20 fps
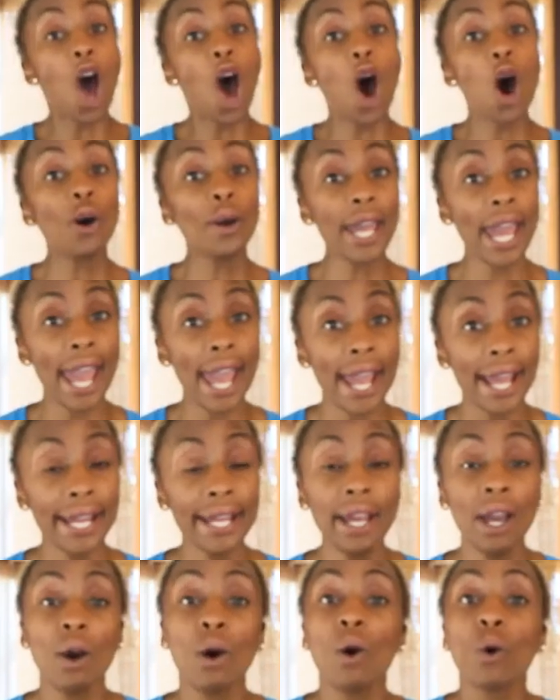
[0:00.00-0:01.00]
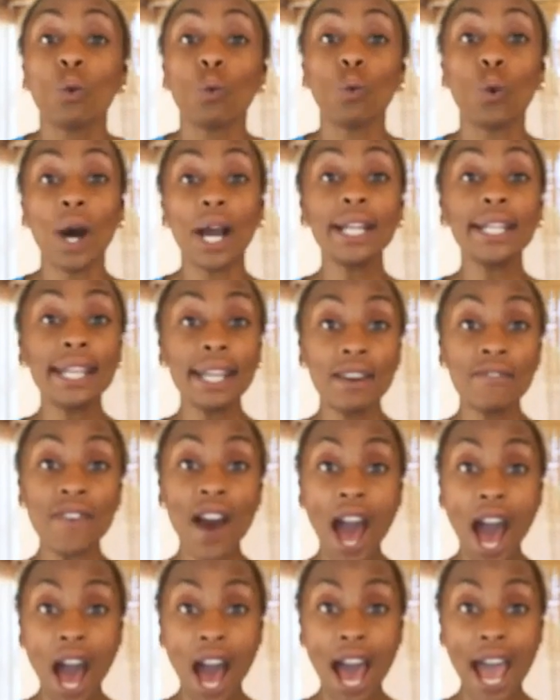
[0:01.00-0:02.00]
Okay, what if
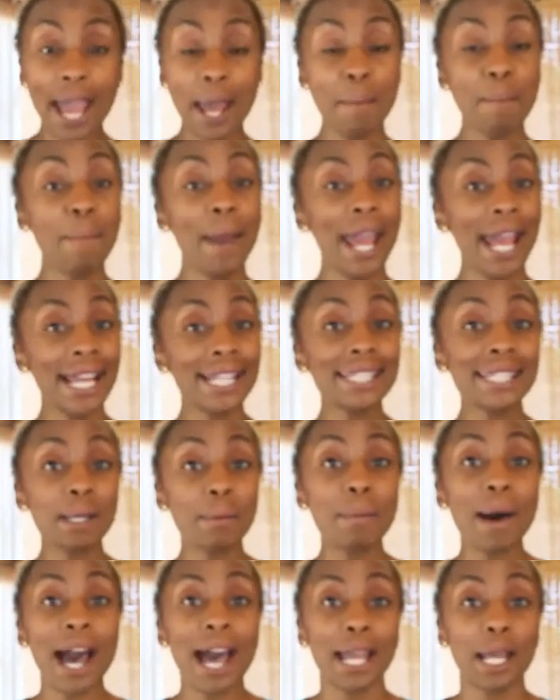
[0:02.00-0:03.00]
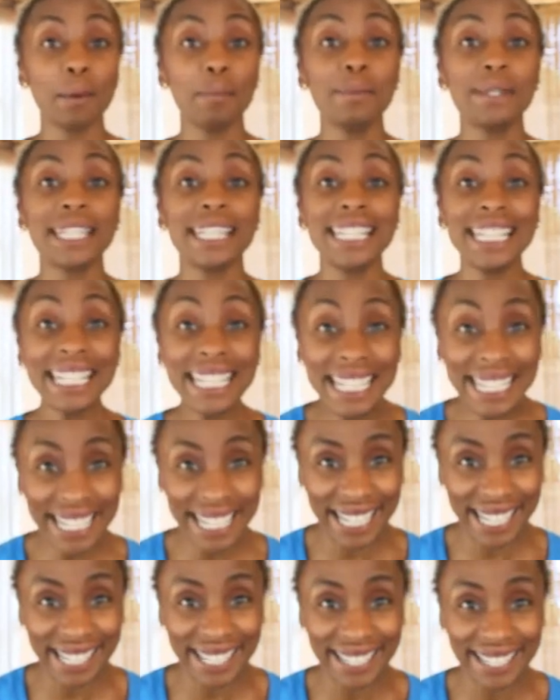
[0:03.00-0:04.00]
I pantomimed
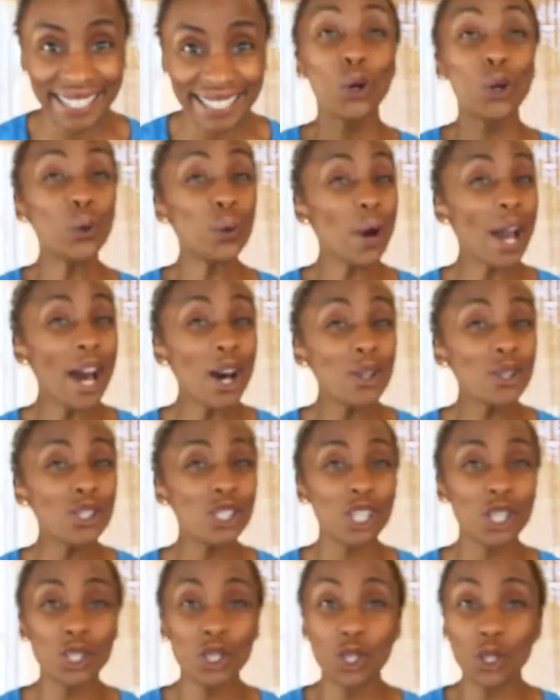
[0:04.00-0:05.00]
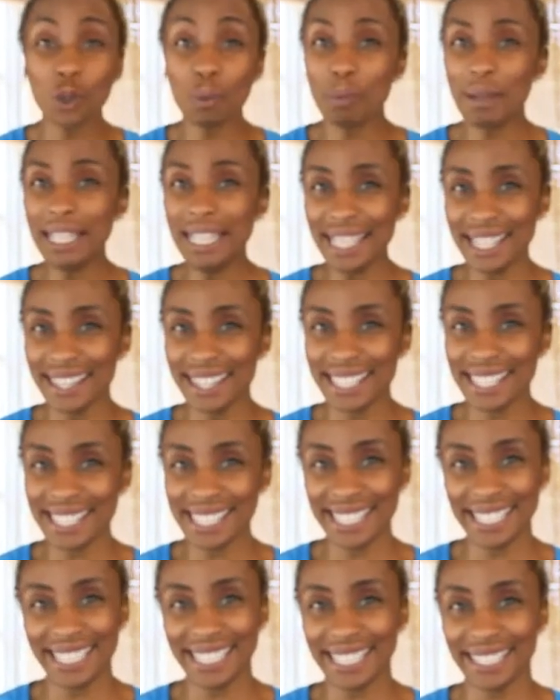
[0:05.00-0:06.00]
eating? Who else could you be in the
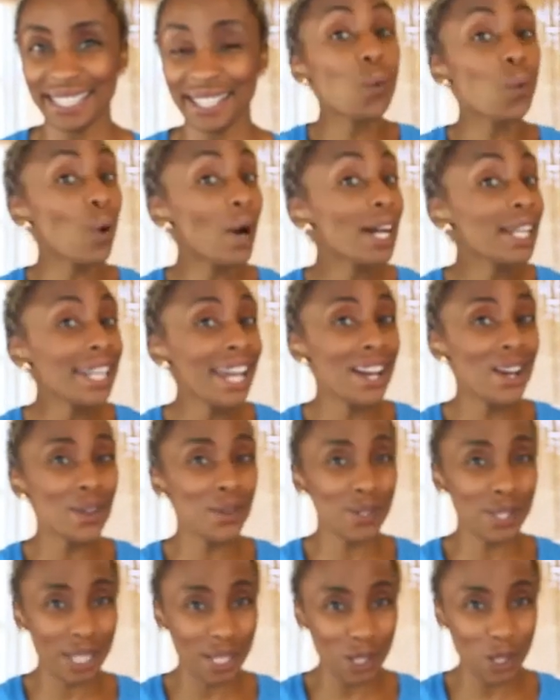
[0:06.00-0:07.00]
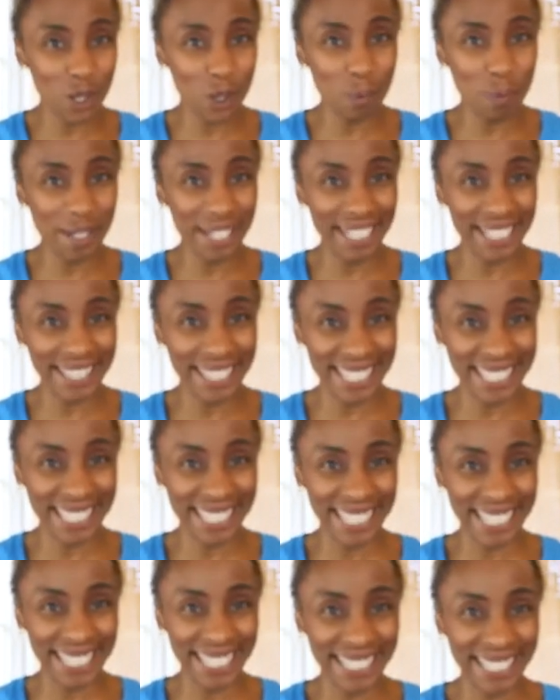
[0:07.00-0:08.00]
scene? What else could you be in the
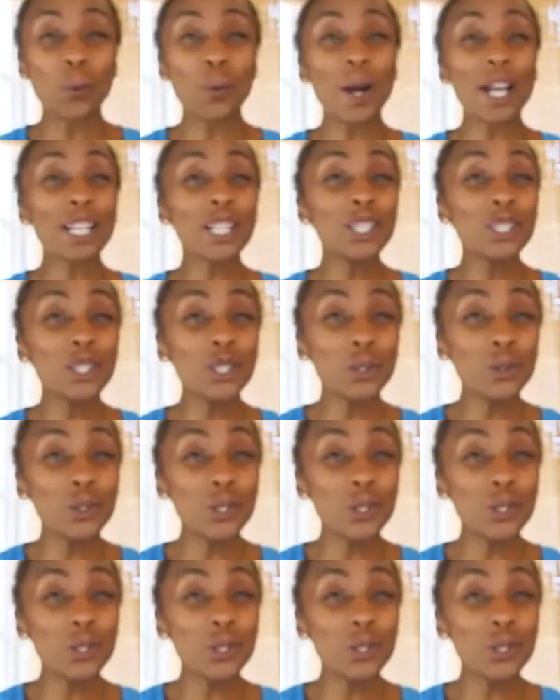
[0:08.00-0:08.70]
scene? What could you